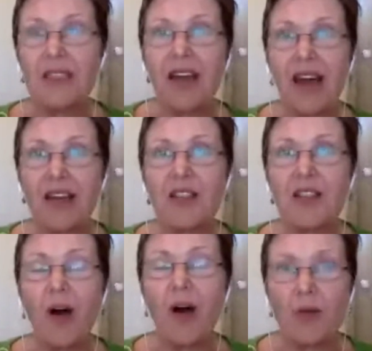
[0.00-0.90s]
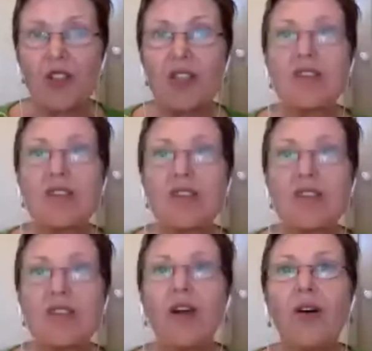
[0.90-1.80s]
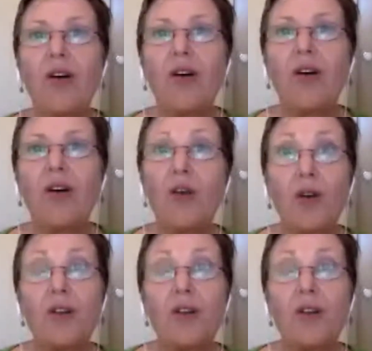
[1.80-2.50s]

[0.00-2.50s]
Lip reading: And with the celiac as well, it was just a very long,